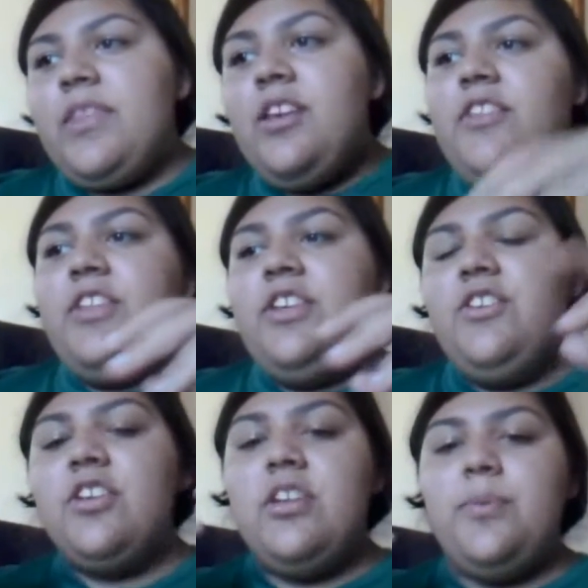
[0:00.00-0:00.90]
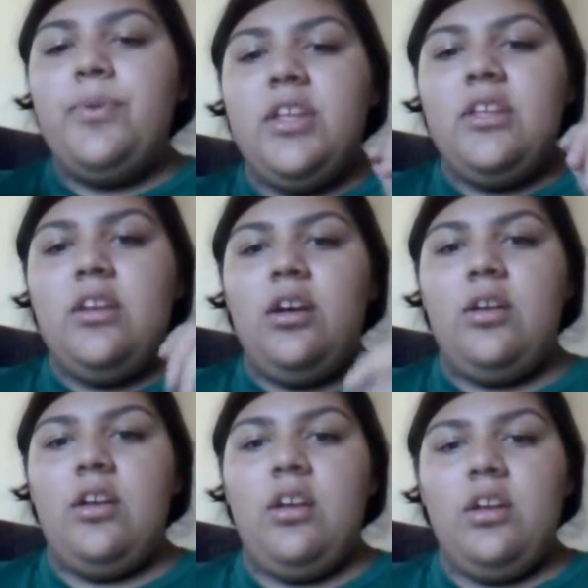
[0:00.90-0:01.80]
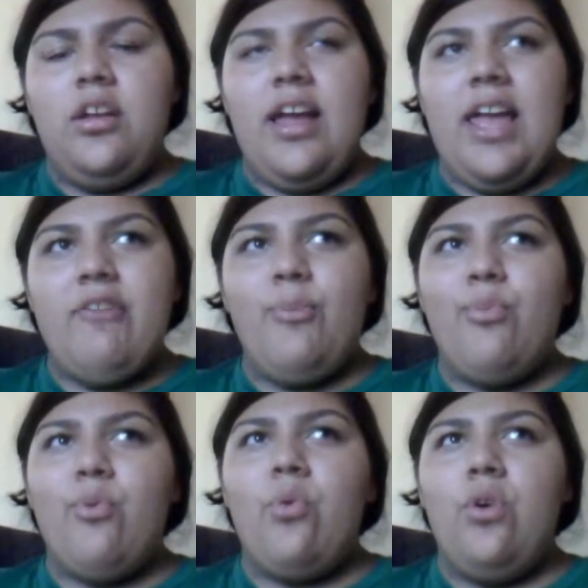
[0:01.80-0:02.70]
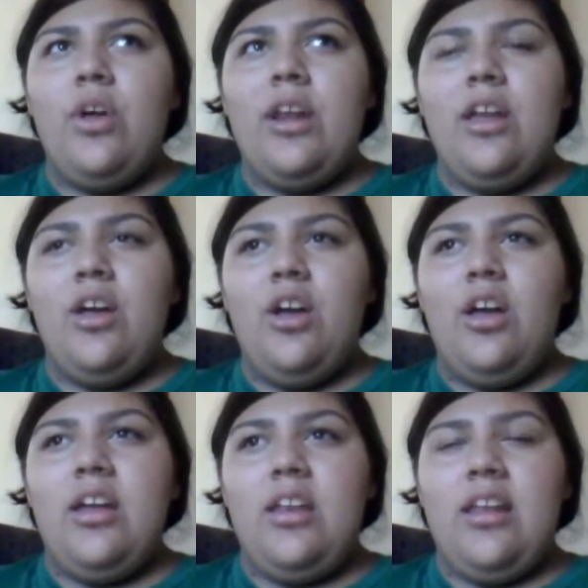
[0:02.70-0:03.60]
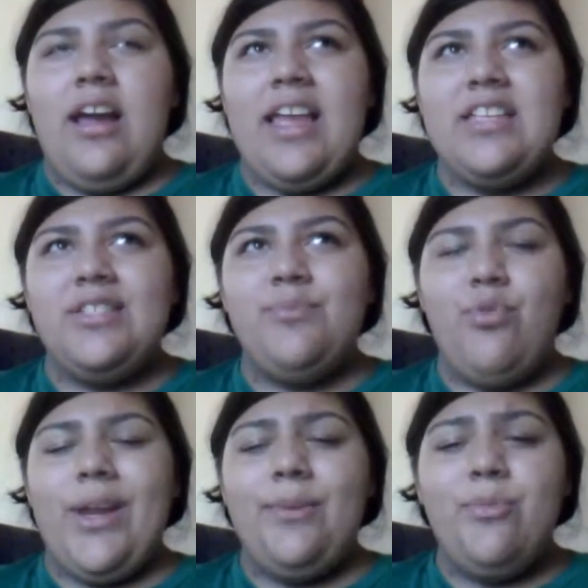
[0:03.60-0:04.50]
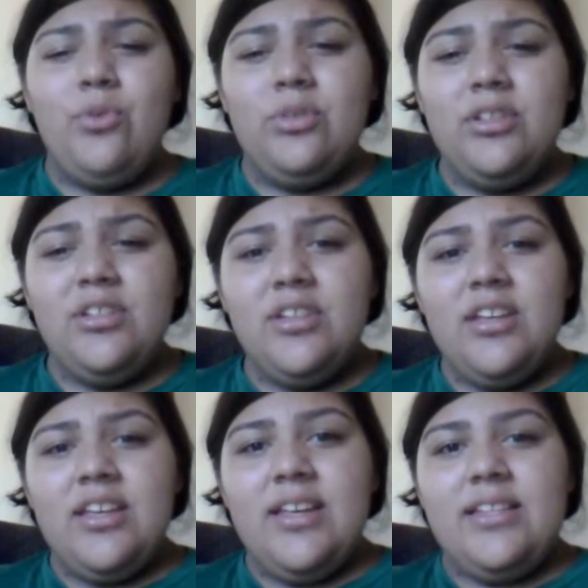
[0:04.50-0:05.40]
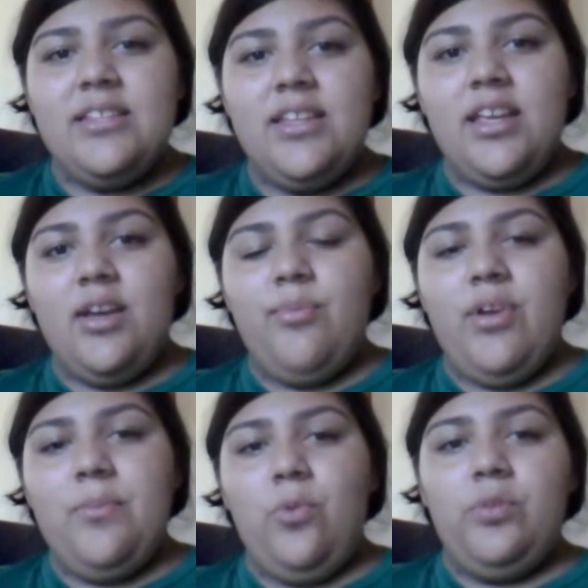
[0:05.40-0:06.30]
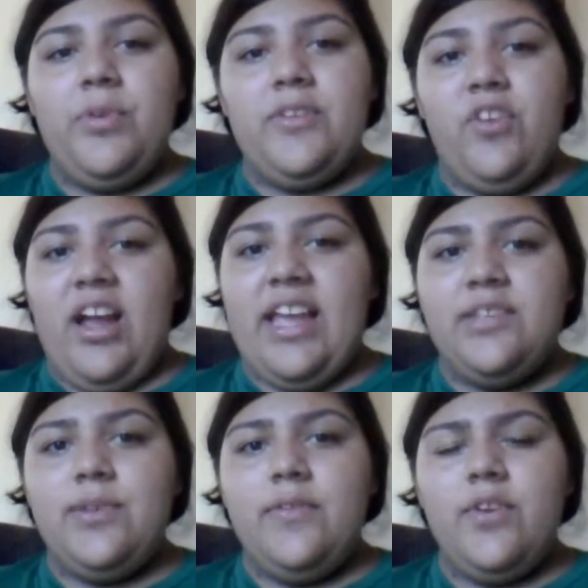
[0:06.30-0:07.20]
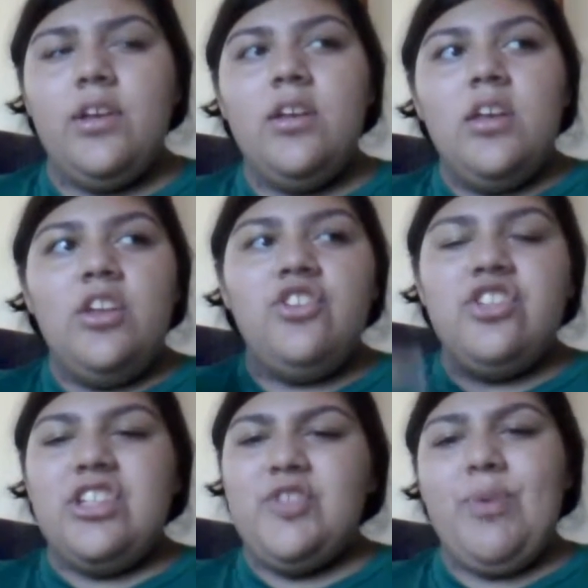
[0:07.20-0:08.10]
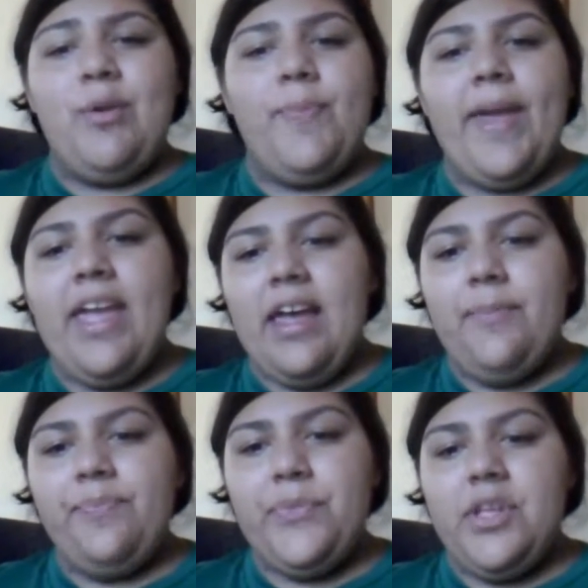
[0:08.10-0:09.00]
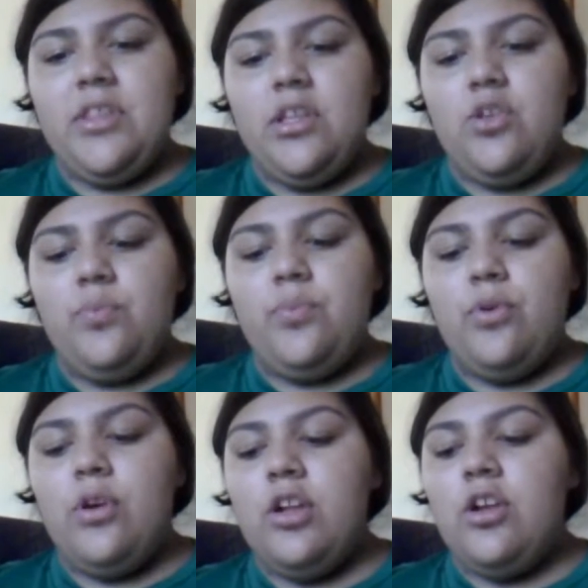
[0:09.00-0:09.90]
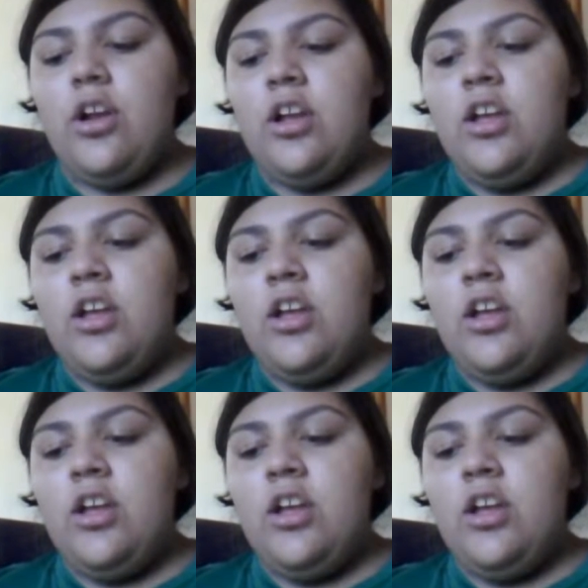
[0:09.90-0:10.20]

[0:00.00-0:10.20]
and then you're gonna put it in I have an ice brain mold. It's like a brain mold, but it's for ice, whatever. You're just gonna spray it with Pam, and then you pour your